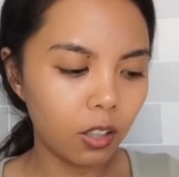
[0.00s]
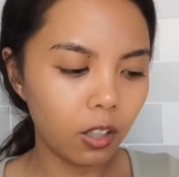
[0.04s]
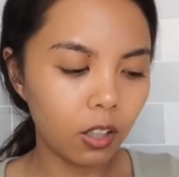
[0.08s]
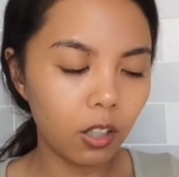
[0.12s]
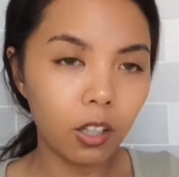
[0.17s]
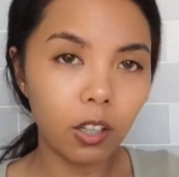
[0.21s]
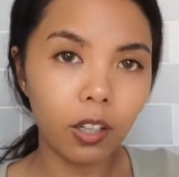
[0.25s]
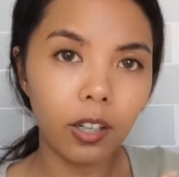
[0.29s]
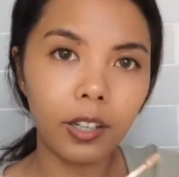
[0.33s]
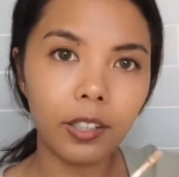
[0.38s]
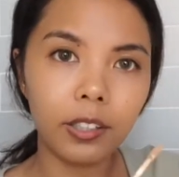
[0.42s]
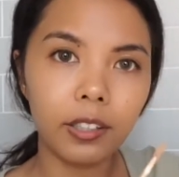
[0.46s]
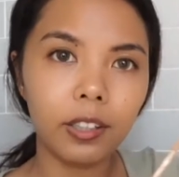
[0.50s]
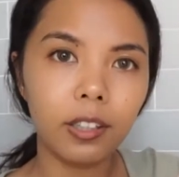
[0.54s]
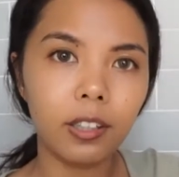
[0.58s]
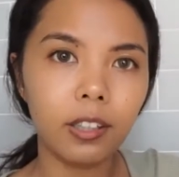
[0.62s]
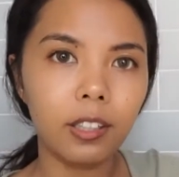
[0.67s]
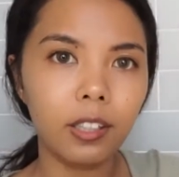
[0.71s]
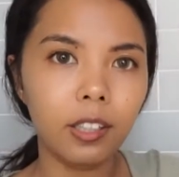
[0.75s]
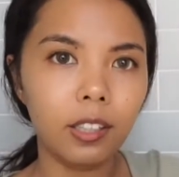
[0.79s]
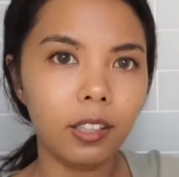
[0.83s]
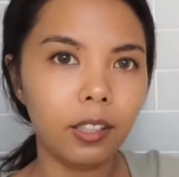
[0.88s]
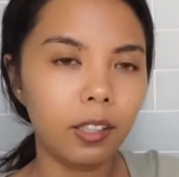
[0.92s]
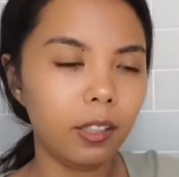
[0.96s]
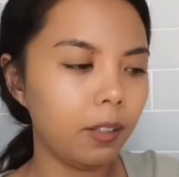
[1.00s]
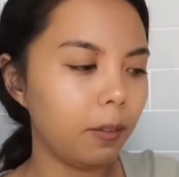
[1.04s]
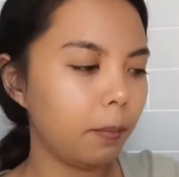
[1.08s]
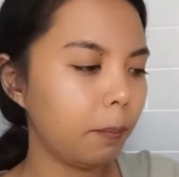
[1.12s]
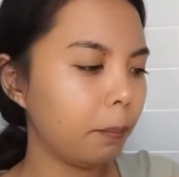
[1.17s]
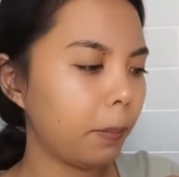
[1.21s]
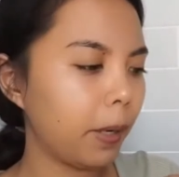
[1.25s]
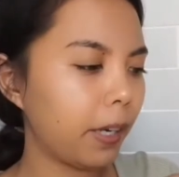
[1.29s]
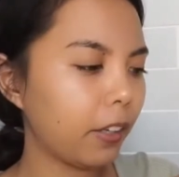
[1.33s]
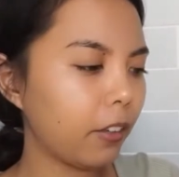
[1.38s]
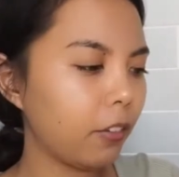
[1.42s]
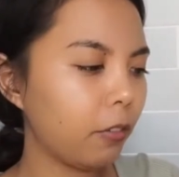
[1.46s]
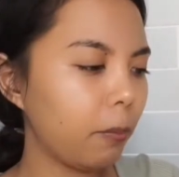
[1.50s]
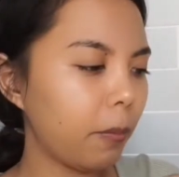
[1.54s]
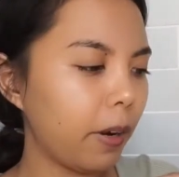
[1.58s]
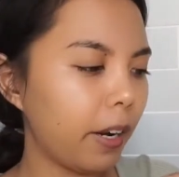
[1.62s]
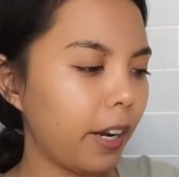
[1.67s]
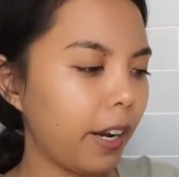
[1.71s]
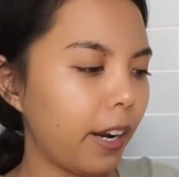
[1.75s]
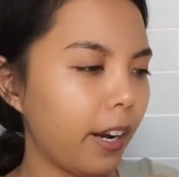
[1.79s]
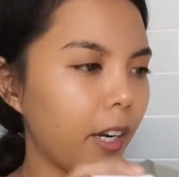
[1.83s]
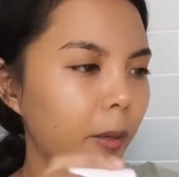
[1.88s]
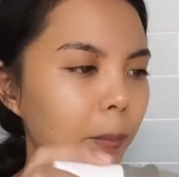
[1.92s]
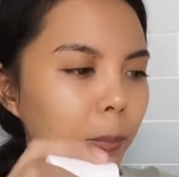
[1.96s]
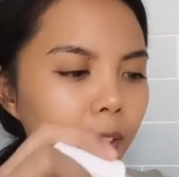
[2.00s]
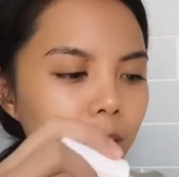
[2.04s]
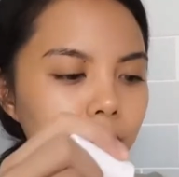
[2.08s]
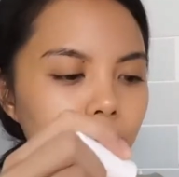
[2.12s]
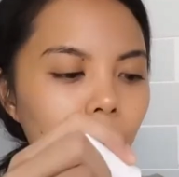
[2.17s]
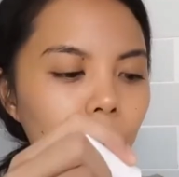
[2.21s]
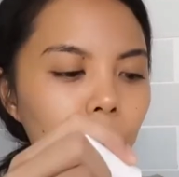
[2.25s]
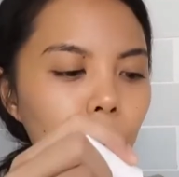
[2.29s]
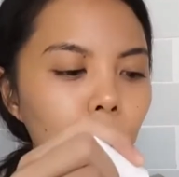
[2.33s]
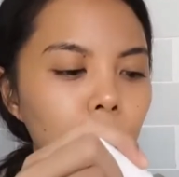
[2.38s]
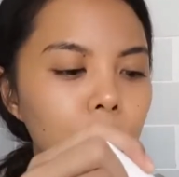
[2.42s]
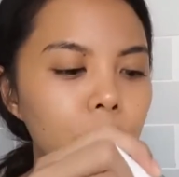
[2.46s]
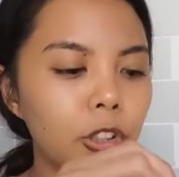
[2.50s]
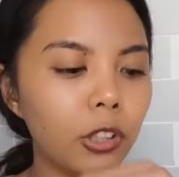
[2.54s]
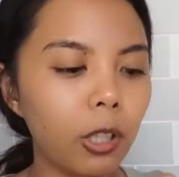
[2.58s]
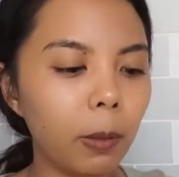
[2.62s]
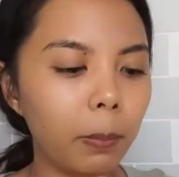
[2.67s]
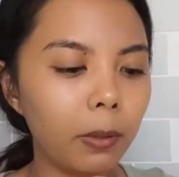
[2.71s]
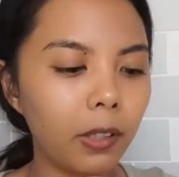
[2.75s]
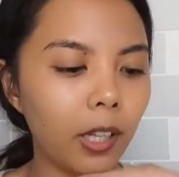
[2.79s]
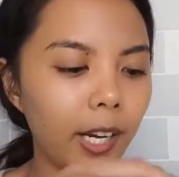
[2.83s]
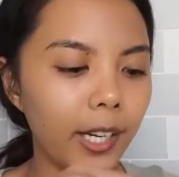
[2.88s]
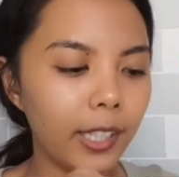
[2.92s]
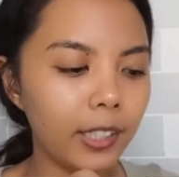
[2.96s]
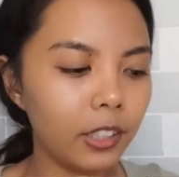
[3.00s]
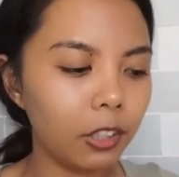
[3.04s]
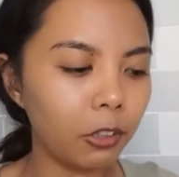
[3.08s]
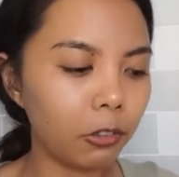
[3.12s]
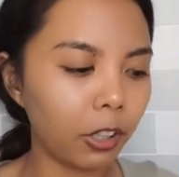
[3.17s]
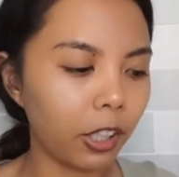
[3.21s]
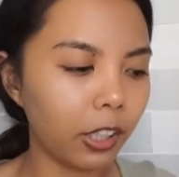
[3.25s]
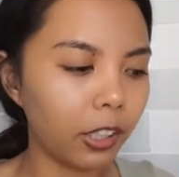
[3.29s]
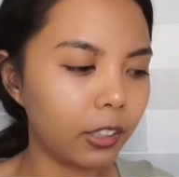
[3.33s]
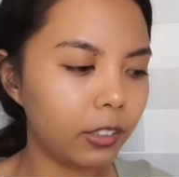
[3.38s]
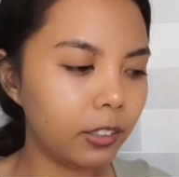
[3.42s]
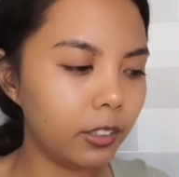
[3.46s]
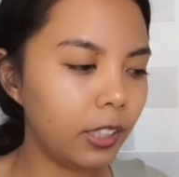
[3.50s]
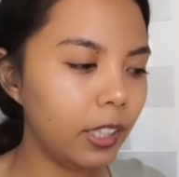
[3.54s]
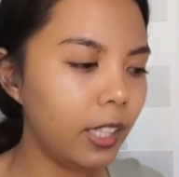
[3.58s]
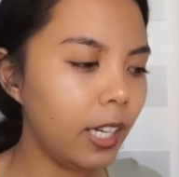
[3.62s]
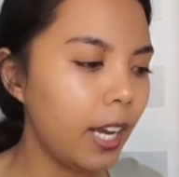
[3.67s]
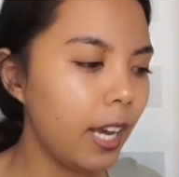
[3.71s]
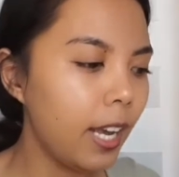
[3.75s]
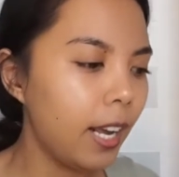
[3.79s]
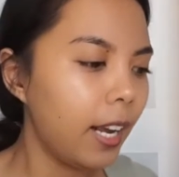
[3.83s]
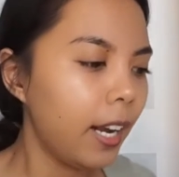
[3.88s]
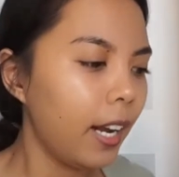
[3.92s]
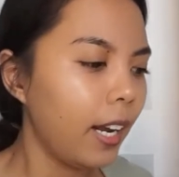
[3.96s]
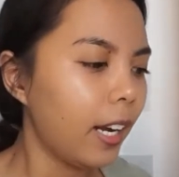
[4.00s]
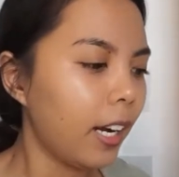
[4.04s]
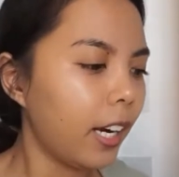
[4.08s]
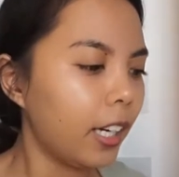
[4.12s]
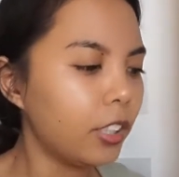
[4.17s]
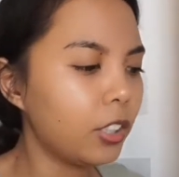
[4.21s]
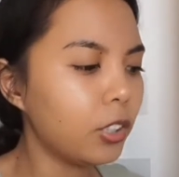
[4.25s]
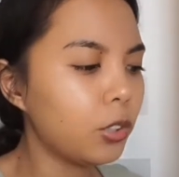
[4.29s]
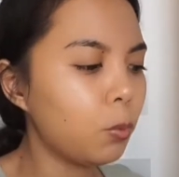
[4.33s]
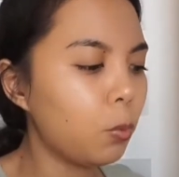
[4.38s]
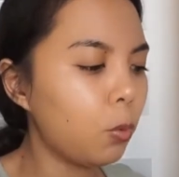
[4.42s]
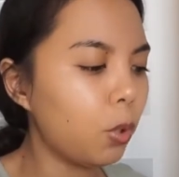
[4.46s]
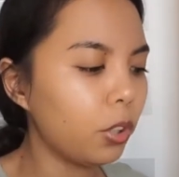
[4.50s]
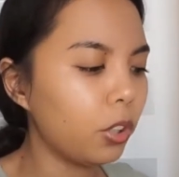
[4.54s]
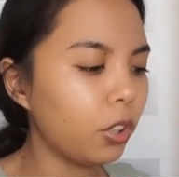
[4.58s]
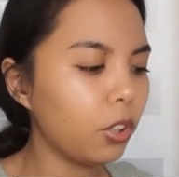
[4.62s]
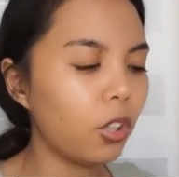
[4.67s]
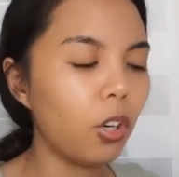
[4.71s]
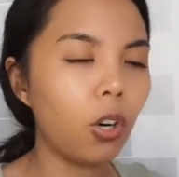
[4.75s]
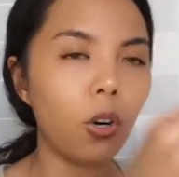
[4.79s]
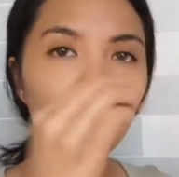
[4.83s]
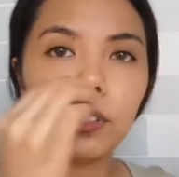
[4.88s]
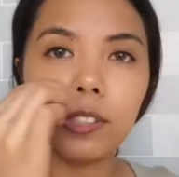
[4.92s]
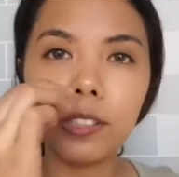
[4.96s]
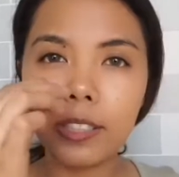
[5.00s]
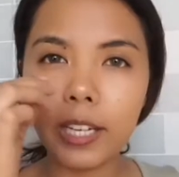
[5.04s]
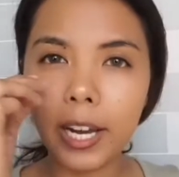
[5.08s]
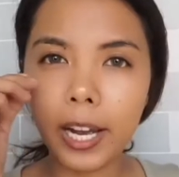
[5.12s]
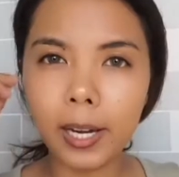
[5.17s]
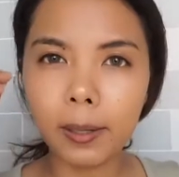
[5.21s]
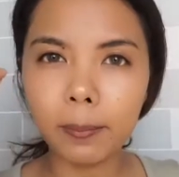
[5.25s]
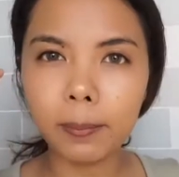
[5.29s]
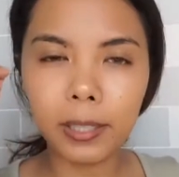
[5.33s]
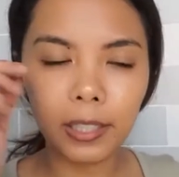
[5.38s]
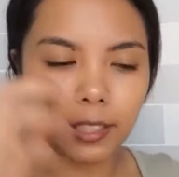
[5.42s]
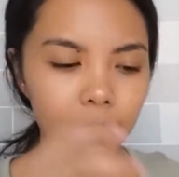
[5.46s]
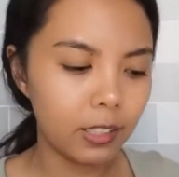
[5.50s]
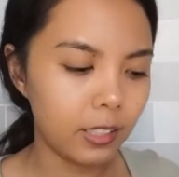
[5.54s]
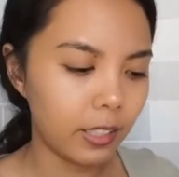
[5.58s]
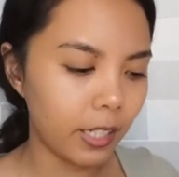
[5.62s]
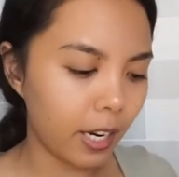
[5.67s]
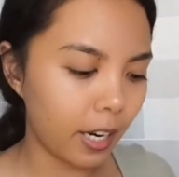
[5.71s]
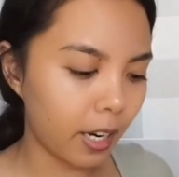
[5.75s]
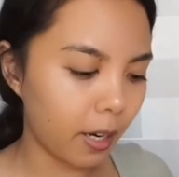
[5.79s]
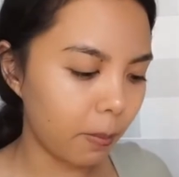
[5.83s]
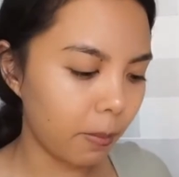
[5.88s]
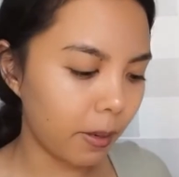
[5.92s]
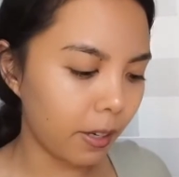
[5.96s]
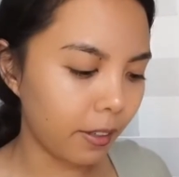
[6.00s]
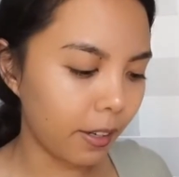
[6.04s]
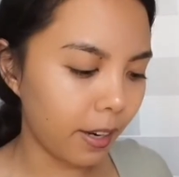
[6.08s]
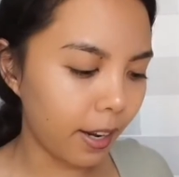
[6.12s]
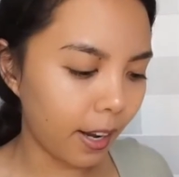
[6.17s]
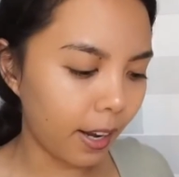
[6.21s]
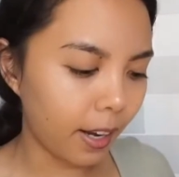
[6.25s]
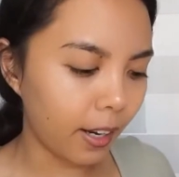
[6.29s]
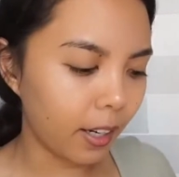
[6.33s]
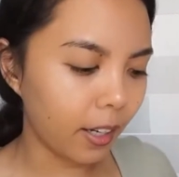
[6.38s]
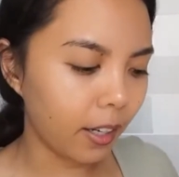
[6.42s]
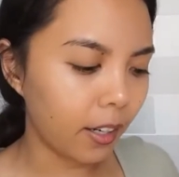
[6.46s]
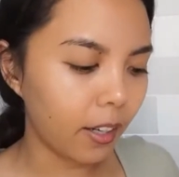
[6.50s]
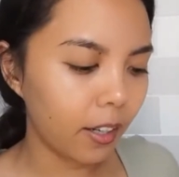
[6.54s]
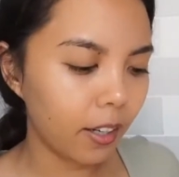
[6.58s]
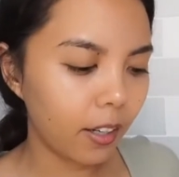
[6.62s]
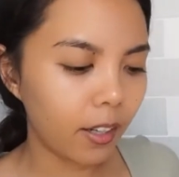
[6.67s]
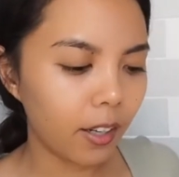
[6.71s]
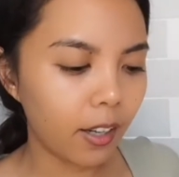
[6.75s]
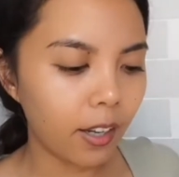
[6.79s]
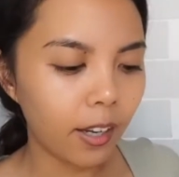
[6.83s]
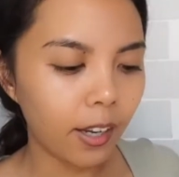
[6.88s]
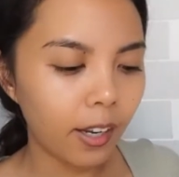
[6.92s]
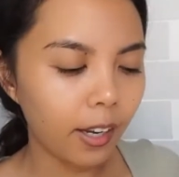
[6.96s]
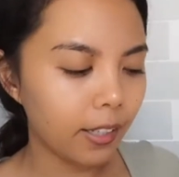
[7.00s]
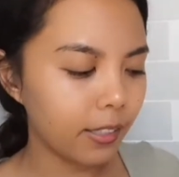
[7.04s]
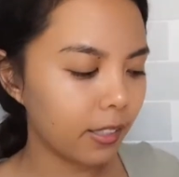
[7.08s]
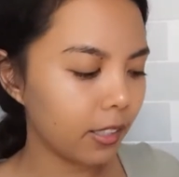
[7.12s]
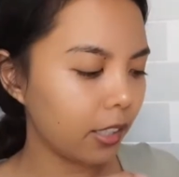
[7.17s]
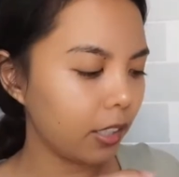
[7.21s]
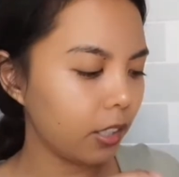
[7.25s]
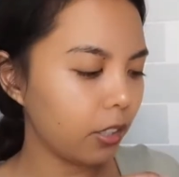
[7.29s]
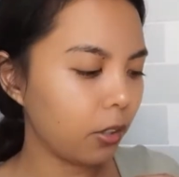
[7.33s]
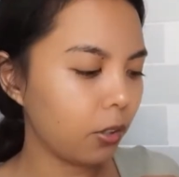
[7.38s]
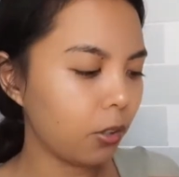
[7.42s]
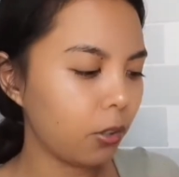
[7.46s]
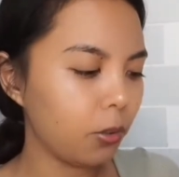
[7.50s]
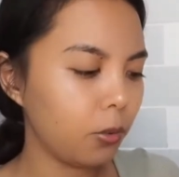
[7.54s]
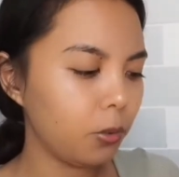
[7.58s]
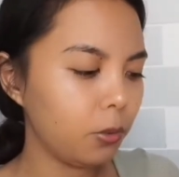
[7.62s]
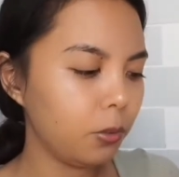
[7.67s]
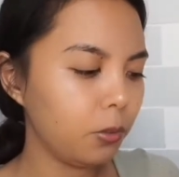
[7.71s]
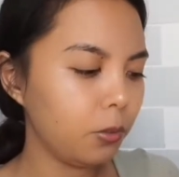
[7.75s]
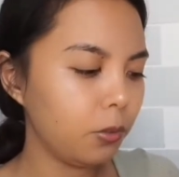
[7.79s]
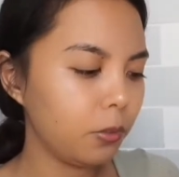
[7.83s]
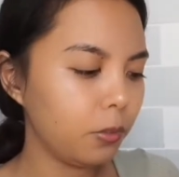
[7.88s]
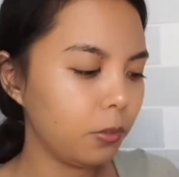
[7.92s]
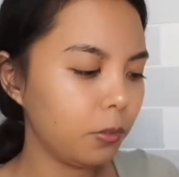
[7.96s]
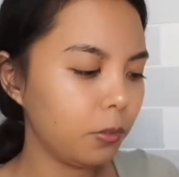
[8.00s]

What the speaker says: on the back of my hand because I don't want to apply it directly. I just want to go dab and add as I go.